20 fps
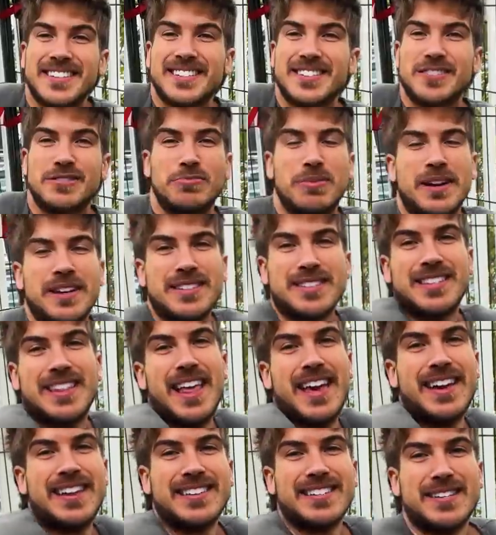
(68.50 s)
This is what it's
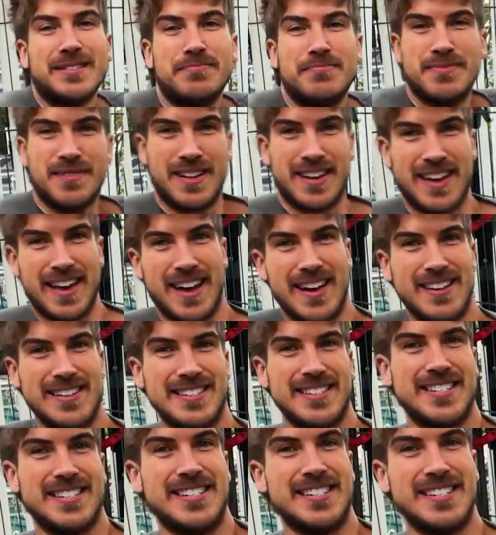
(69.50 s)
like to get
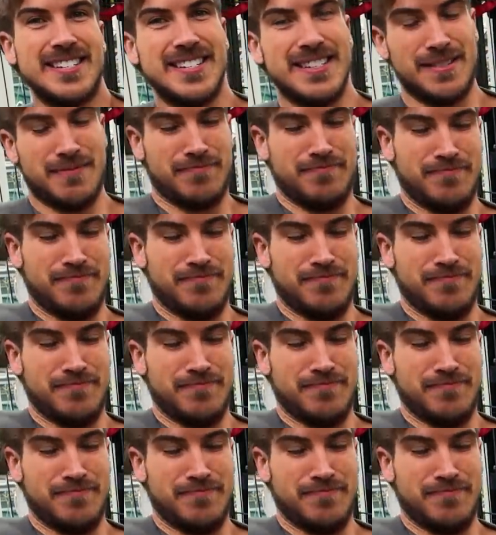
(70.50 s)
inside the